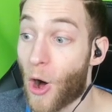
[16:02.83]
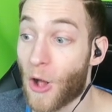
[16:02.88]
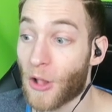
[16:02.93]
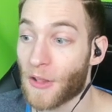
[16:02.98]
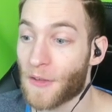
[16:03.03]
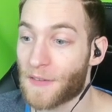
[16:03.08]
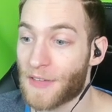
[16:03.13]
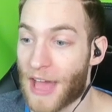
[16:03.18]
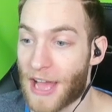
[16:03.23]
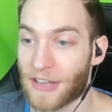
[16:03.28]

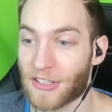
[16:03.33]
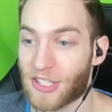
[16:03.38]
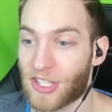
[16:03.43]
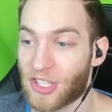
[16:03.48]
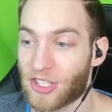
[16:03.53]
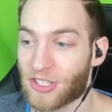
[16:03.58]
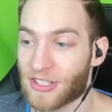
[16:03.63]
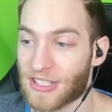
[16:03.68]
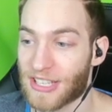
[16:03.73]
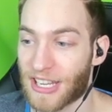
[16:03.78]
all of that, she
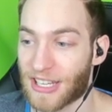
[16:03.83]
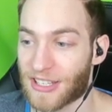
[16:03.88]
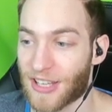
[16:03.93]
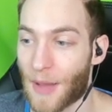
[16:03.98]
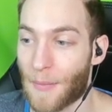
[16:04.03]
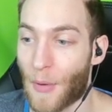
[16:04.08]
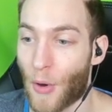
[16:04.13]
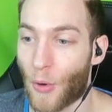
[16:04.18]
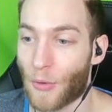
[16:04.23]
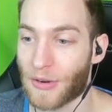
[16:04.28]
just gets
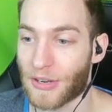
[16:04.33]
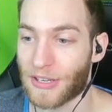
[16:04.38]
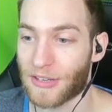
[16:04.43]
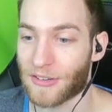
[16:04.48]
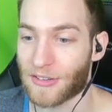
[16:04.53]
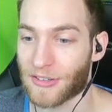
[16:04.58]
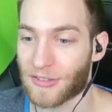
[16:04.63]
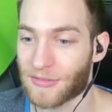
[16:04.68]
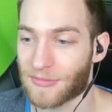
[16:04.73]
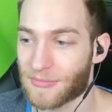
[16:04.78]
up holding
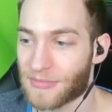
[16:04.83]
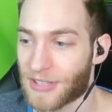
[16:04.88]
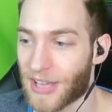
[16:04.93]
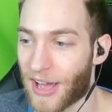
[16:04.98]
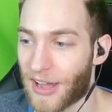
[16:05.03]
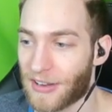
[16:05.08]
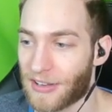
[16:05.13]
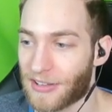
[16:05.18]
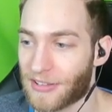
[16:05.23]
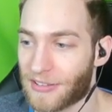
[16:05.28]
her
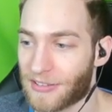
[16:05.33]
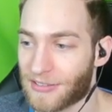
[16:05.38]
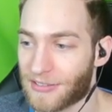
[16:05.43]
side.